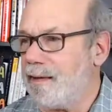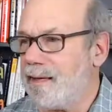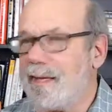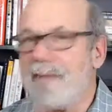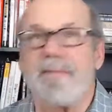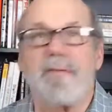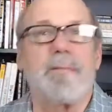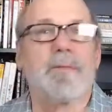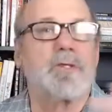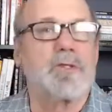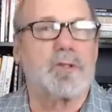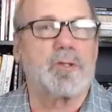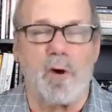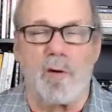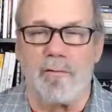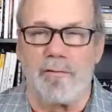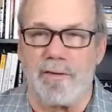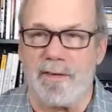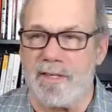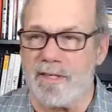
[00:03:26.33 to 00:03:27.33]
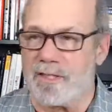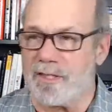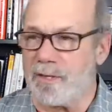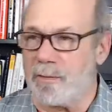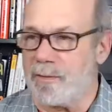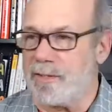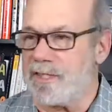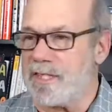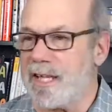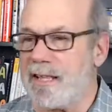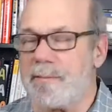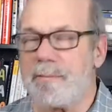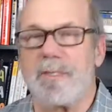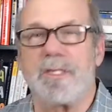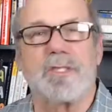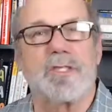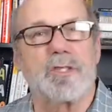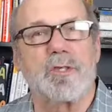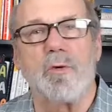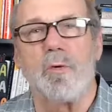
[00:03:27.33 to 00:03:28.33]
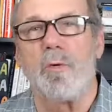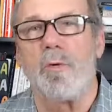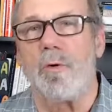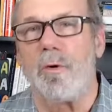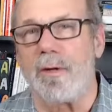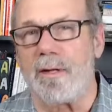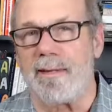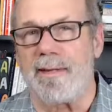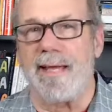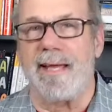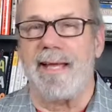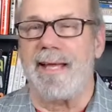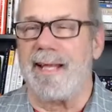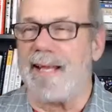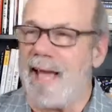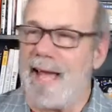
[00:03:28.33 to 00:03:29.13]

give them trophies or we send them to school and they get